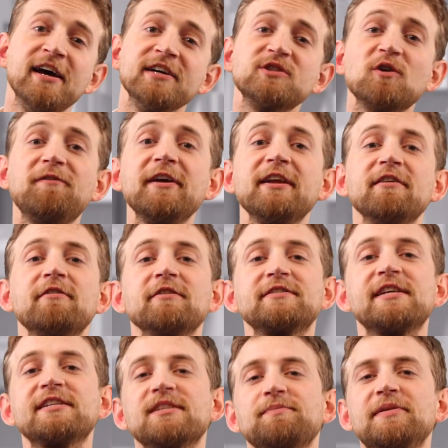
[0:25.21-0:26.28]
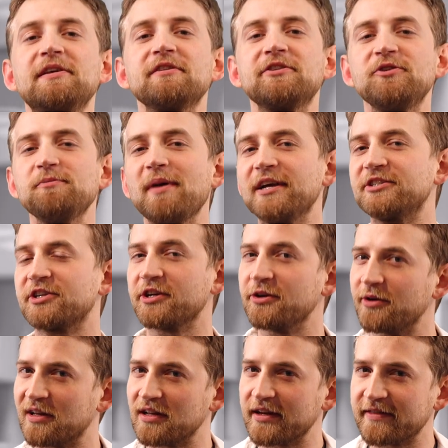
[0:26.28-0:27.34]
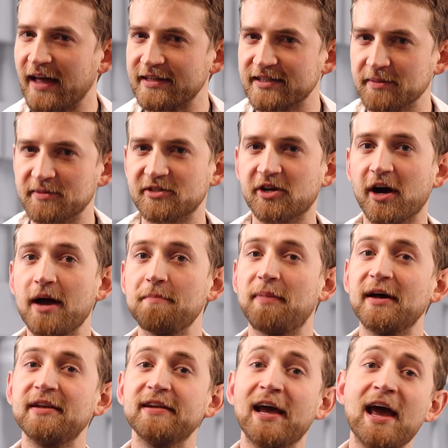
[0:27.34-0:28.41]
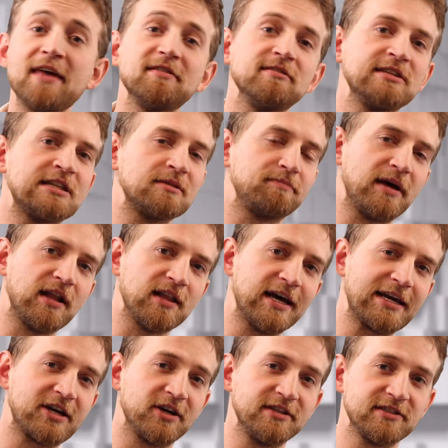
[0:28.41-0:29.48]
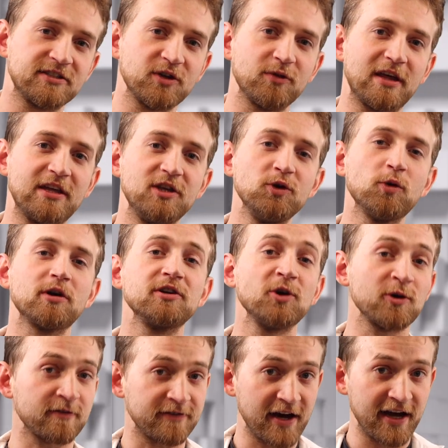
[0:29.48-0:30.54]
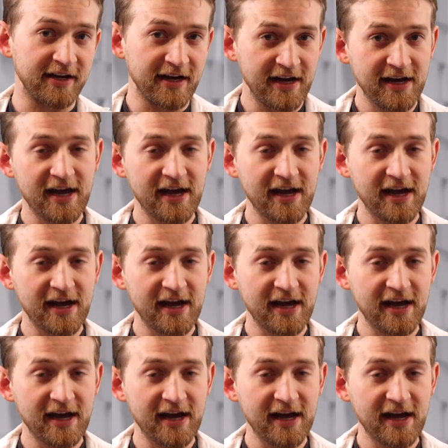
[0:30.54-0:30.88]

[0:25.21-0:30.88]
So if any of those things appeal to you, make sure you click that subscribe button and the little bell icon so that you are notified